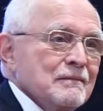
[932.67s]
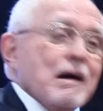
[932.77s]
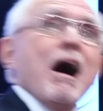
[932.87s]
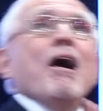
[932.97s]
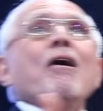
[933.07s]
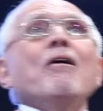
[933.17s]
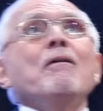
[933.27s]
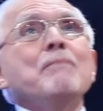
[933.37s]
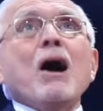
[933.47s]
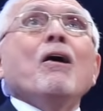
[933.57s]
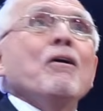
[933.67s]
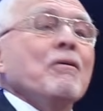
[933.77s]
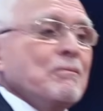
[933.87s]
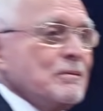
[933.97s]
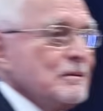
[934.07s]
Boom!
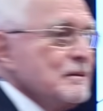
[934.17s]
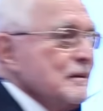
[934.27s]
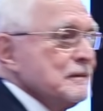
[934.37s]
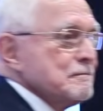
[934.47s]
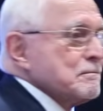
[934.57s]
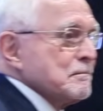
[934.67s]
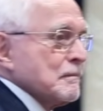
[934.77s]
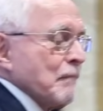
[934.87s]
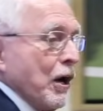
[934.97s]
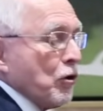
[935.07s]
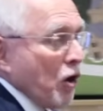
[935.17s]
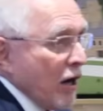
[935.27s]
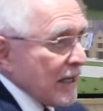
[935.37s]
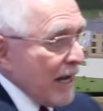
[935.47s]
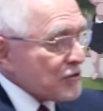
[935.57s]
Boom! My old
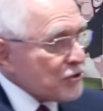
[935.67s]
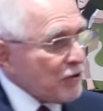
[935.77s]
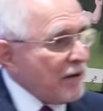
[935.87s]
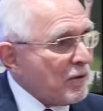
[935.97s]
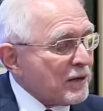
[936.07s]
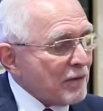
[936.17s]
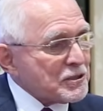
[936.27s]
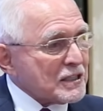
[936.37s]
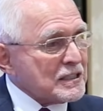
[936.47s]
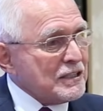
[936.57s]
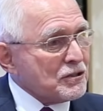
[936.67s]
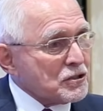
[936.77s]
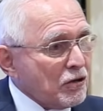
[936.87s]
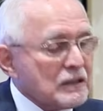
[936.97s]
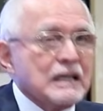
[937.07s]
car that I used to drive around when I was 16
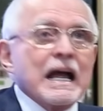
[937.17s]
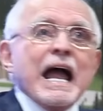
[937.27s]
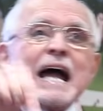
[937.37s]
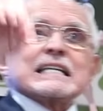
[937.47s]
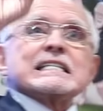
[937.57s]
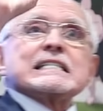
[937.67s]
years old had